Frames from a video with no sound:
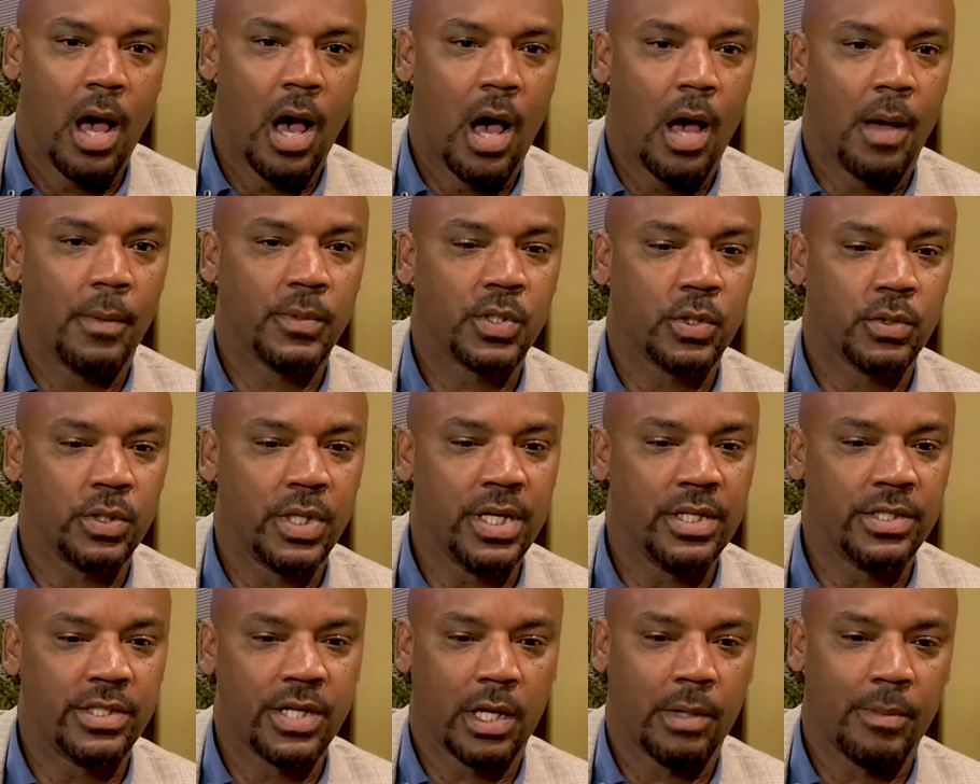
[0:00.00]
So
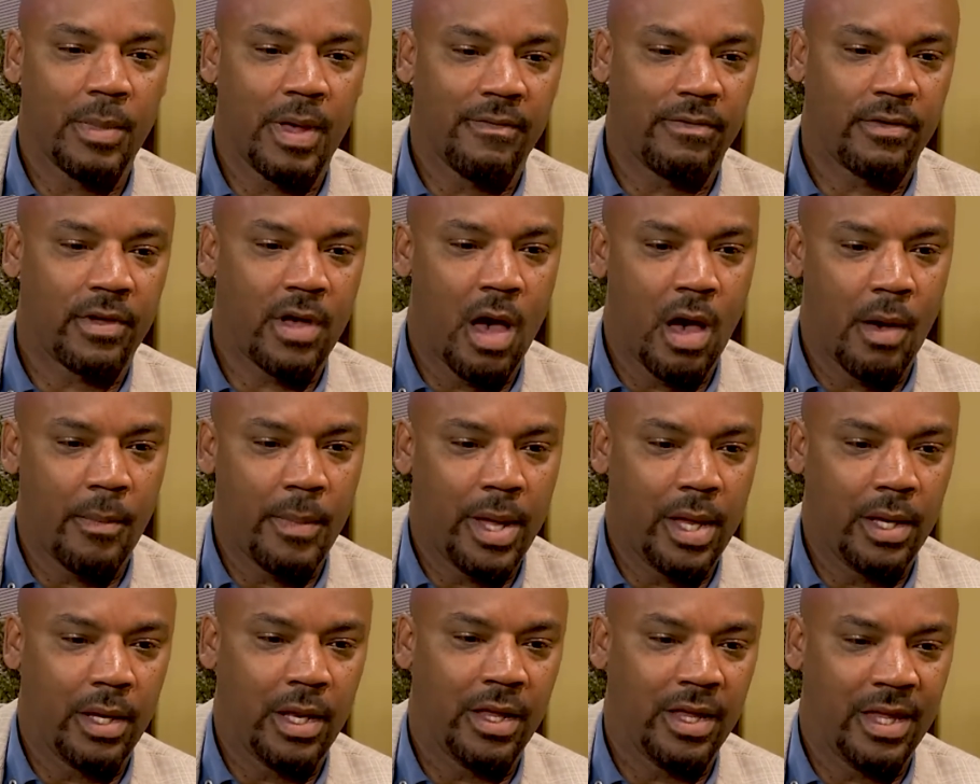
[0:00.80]
these gentlemen have come
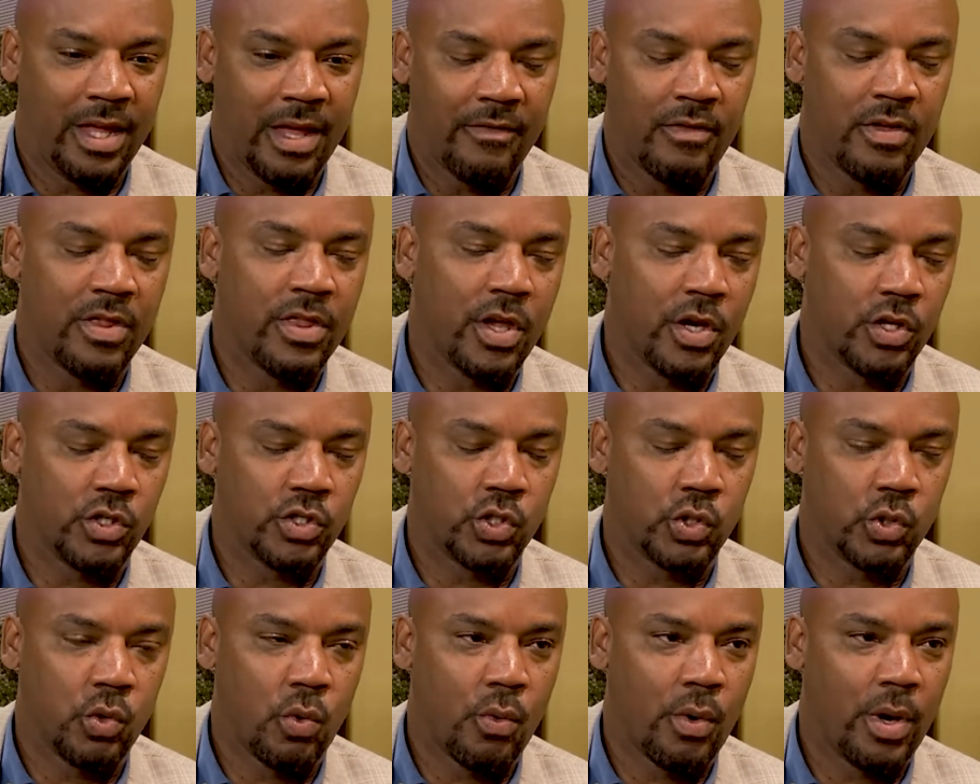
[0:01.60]
in and given their
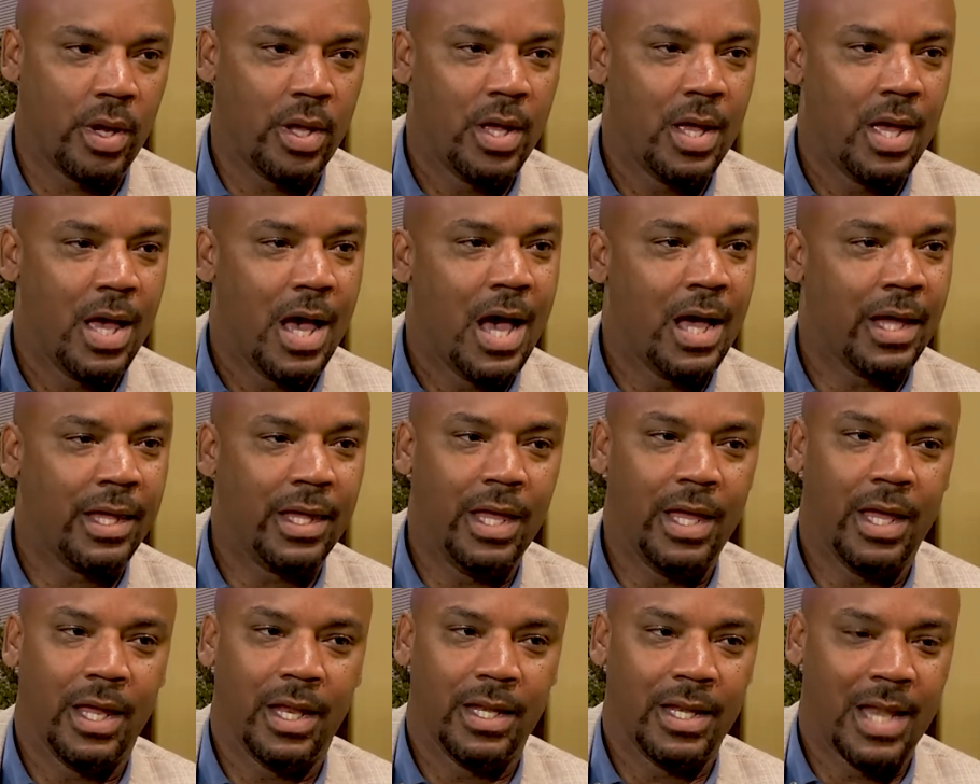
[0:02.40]
story,
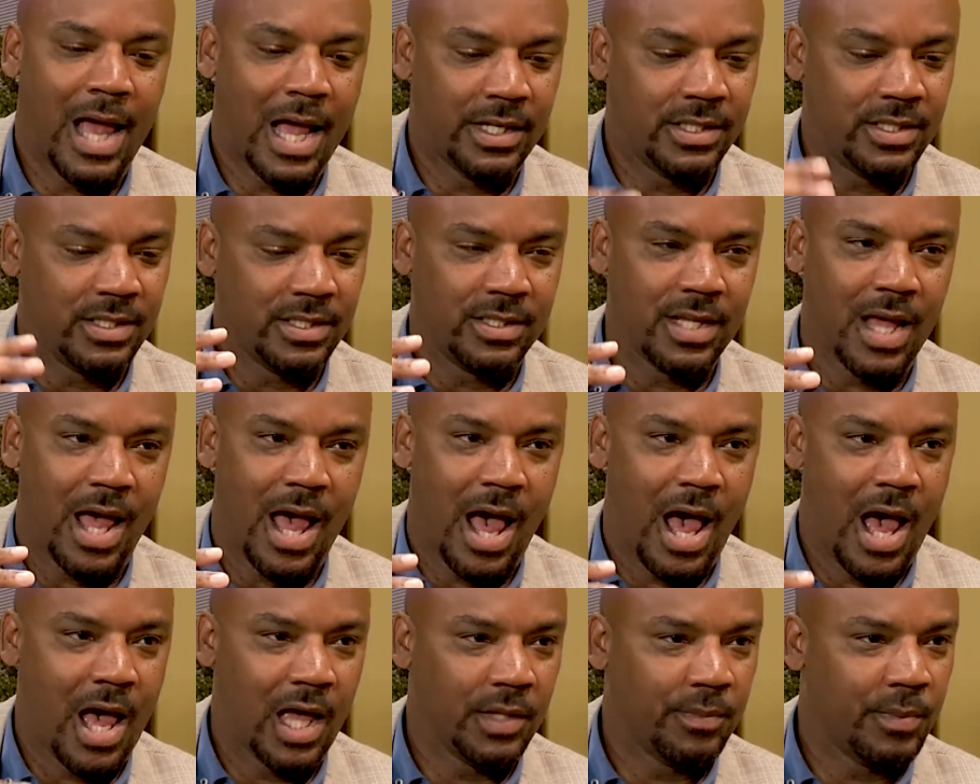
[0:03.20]
again, not just the
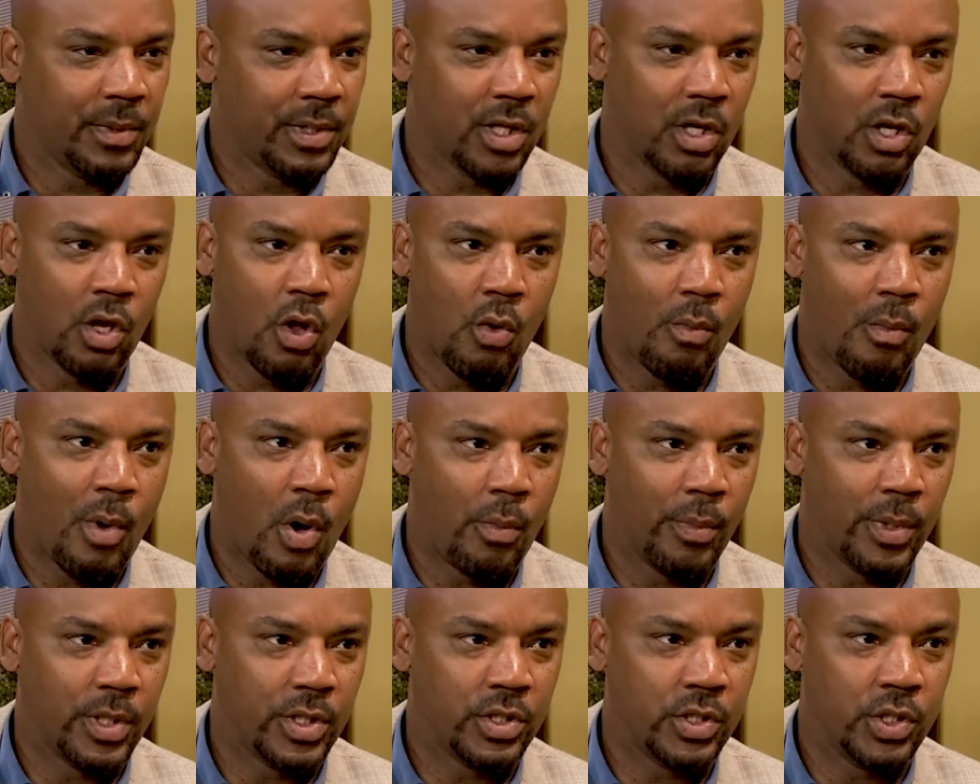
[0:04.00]
highs, but the low
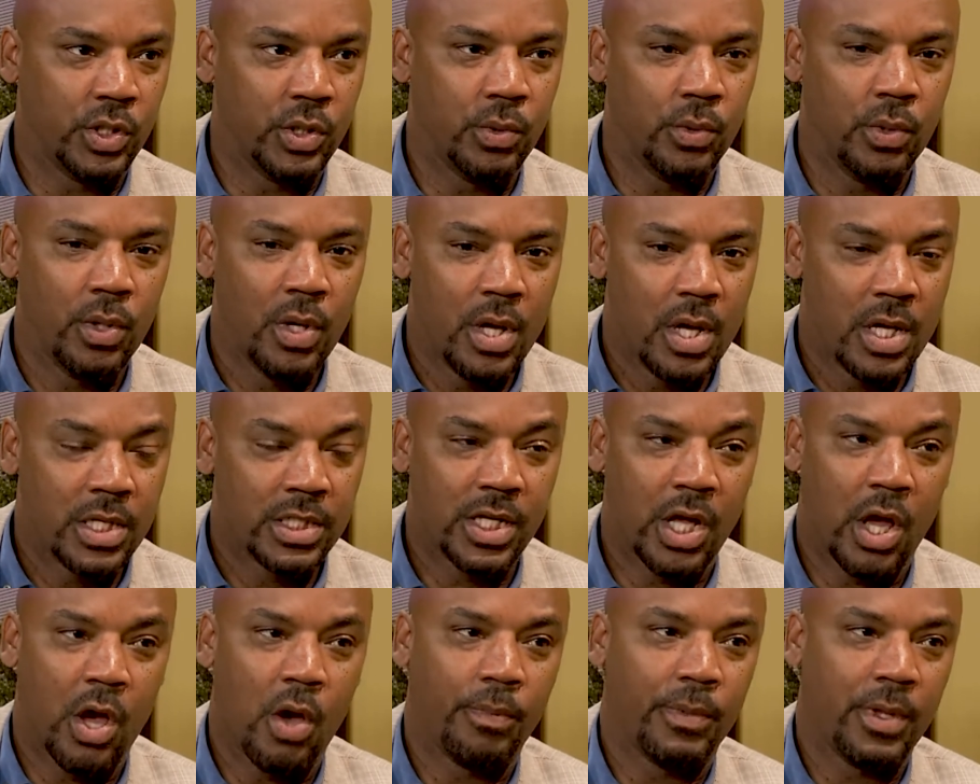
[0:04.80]
moments too, to
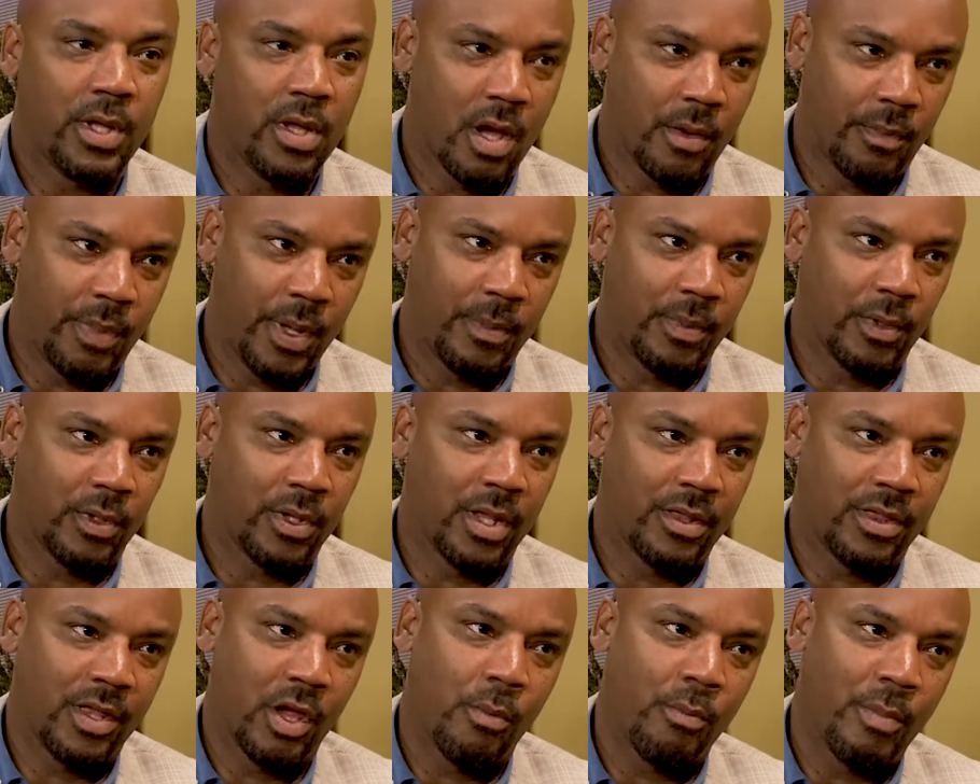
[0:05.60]
help the young people
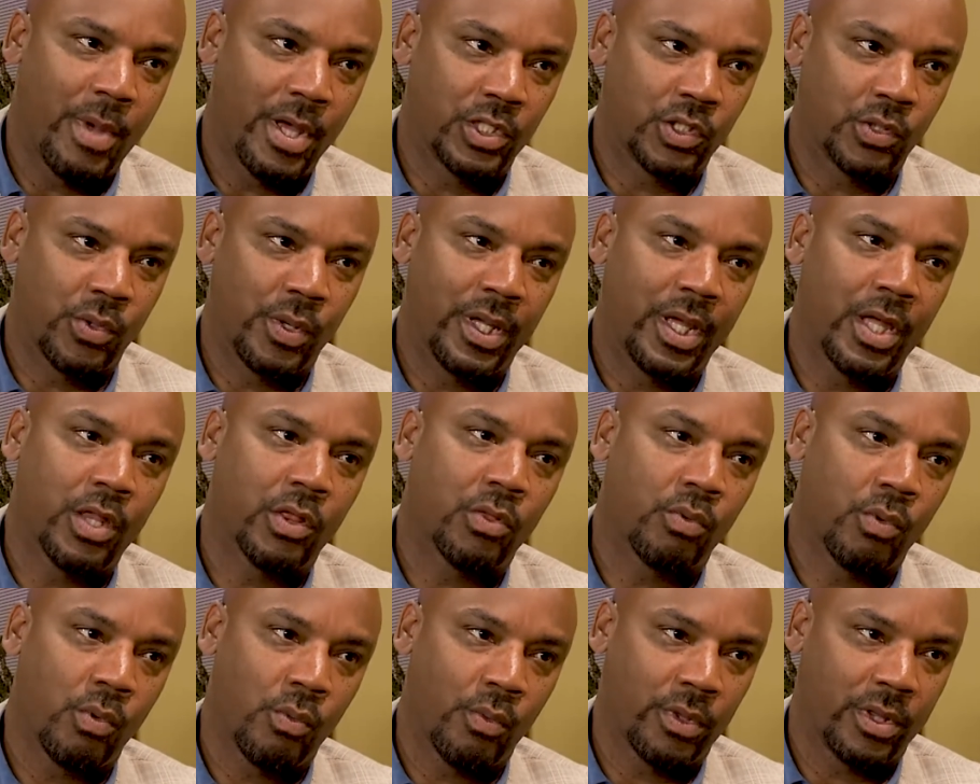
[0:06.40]
that they're mentoring get
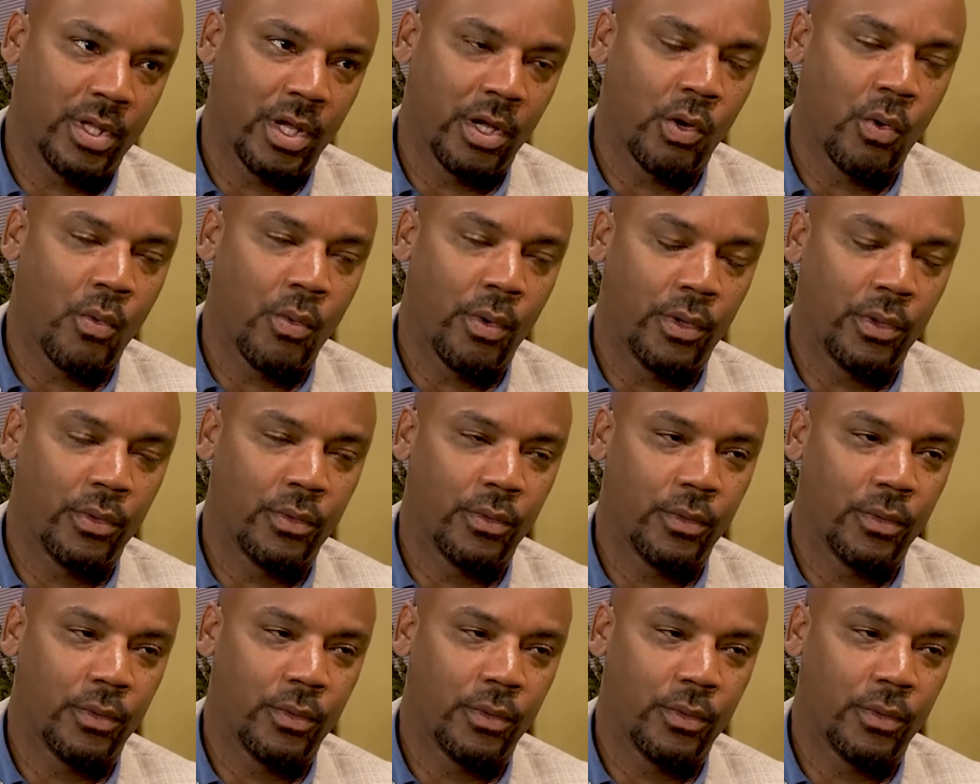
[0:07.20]
through what they're going through.